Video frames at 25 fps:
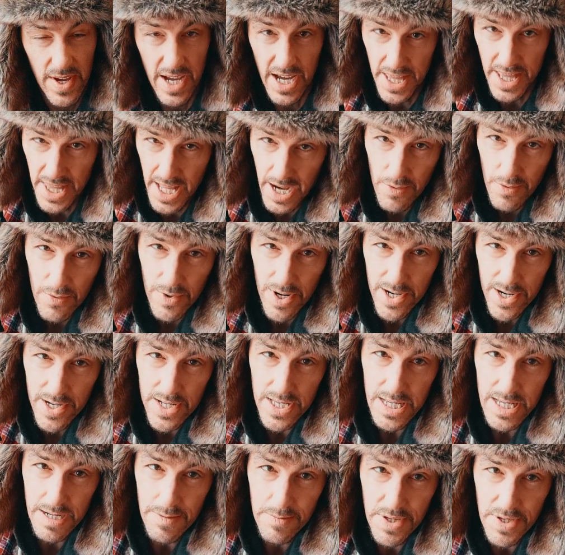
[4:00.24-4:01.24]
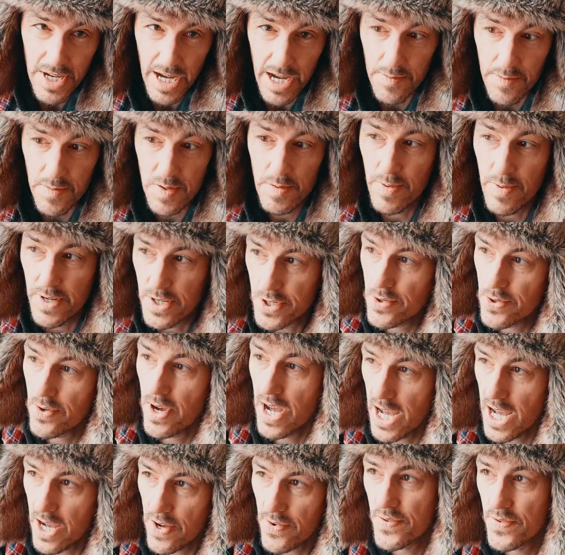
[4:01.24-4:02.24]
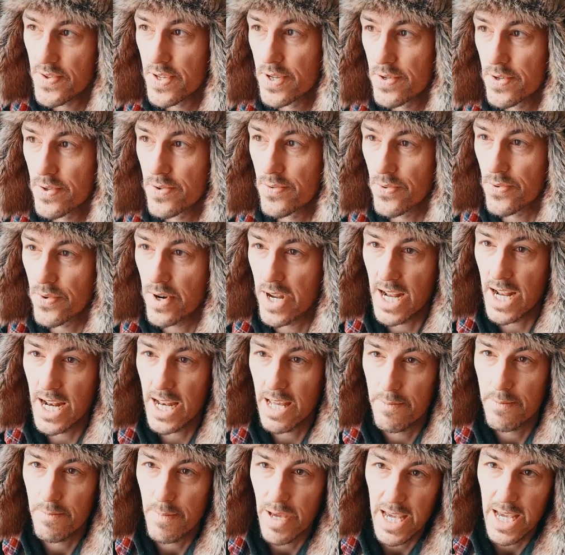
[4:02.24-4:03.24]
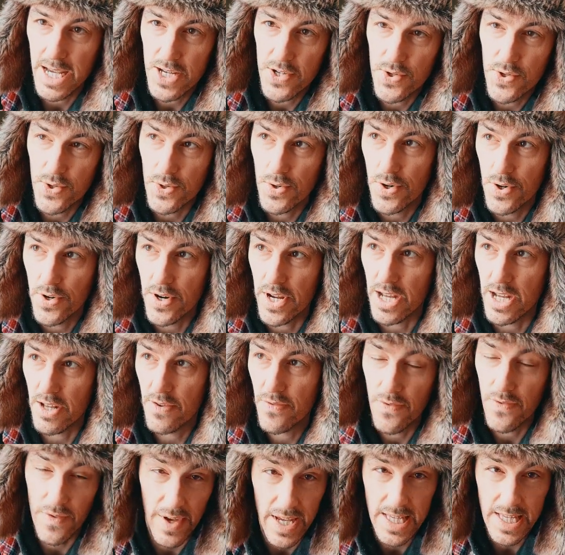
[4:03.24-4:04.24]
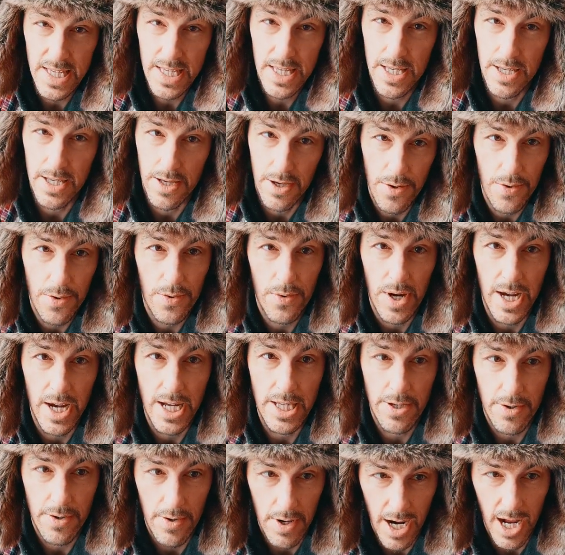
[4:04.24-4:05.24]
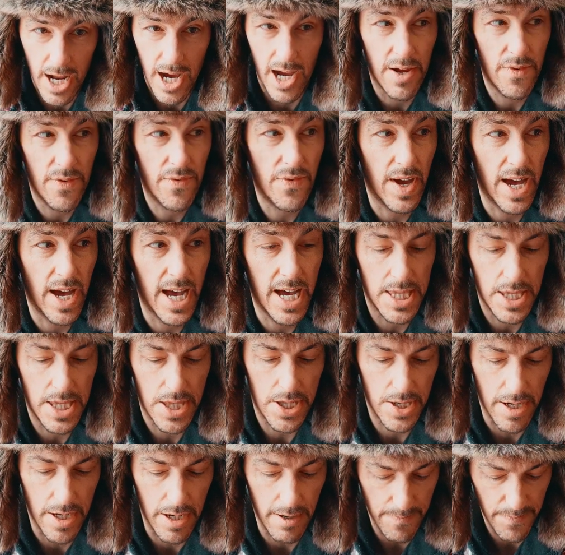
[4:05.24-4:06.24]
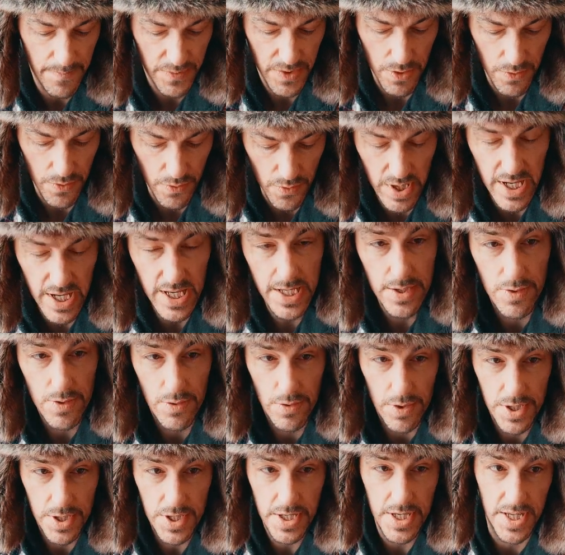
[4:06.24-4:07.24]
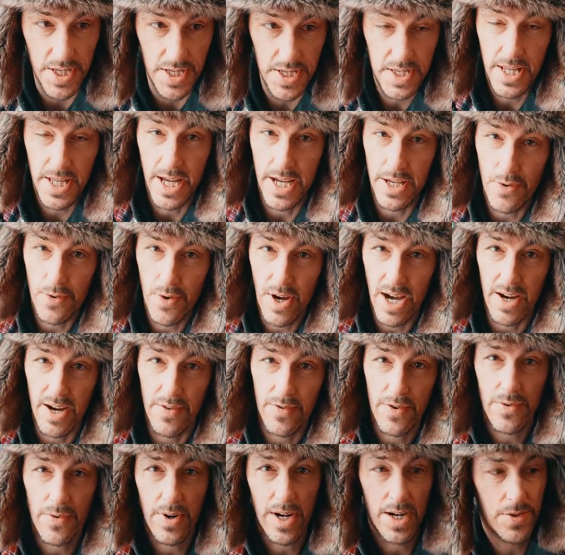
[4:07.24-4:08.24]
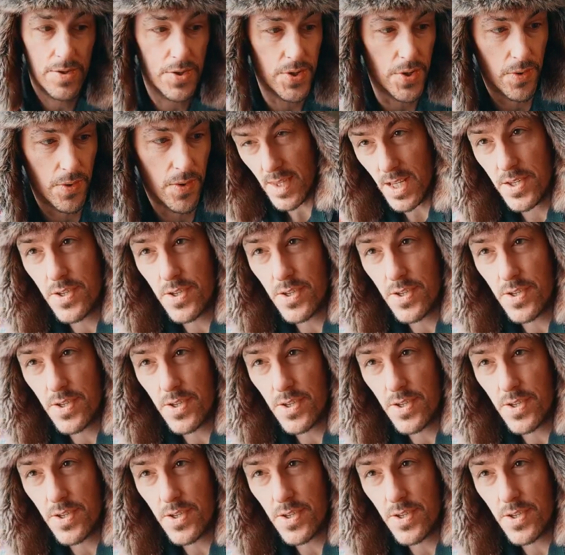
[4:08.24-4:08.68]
And that works sometimes, but you have to really make sure it fits you and your life and the resources that you have around you.